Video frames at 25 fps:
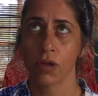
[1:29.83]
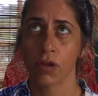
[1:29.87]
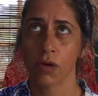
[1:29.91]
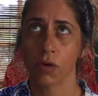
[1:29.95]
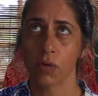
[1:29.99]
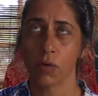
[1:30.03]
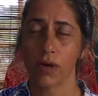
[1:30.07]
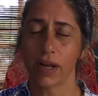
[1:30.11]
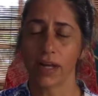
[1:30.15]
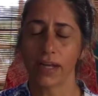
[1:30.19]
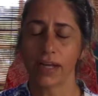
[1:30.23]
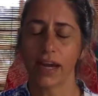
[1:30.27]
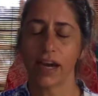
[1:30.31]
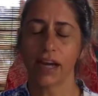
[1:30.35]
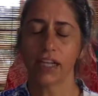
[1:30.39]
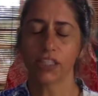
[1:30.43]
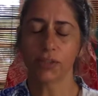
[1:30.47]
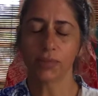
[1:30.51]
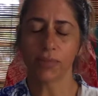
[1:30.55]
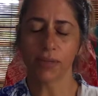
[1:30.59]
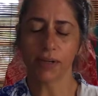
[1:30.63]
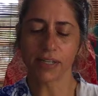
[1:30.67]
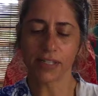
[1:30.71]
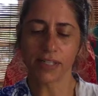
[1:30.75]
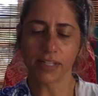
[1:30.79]
when I catch
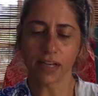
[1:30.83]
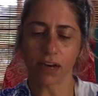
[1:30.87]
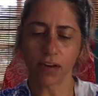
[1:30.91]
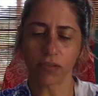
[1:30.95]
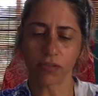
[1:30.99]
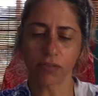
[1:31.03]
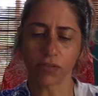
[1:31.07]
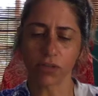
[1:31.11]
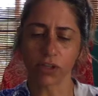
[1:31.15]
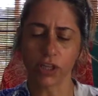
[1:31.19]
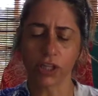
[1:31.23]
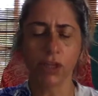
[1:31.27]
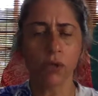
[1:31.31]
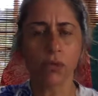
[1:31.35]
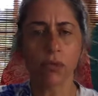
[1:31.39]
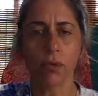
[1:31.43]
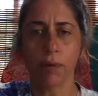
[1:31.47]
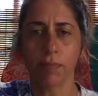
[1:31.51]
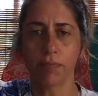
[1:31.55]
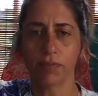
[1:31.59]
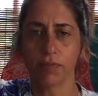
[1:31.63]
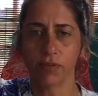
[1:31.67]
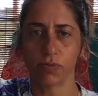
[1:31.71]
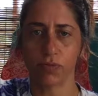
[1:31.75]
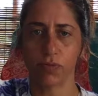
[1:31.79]
myself really
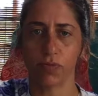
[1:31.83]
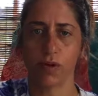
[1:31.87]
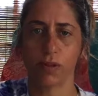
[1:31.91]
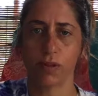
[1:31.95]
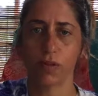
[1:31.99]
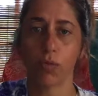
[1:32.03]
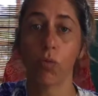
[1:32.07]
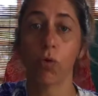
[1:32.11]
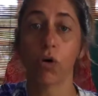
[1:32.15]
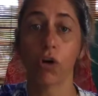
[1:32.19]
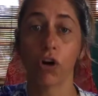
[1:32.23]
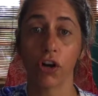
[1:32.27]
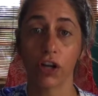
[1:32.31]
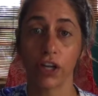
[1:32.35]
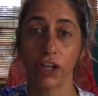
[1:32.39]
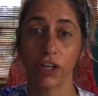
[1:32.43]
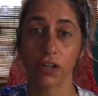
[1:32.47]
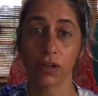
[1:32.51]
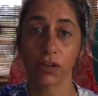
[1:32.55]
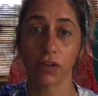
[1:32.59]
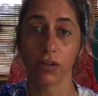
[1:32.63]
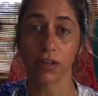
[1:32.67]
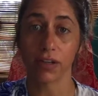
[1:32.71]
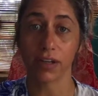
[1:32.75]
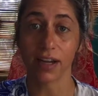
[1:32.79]
gripped with worry
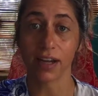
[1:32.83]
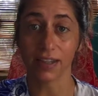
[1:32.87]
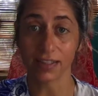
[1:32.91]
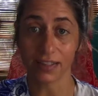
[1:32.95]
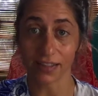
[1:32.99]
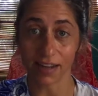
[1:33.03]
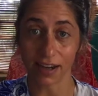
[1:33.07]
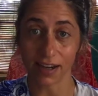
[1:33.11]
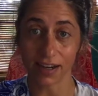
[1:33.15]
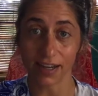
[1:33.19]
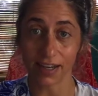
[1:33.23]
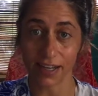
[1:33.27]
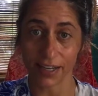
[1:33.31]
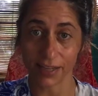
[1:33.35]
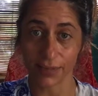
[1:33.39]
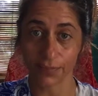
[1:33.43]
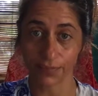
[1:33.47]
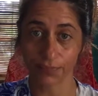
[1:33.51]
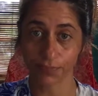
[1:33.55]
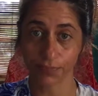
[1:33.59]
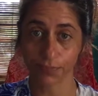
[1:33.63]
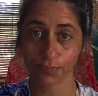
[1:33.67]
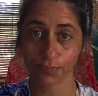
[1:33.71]
or anxiety,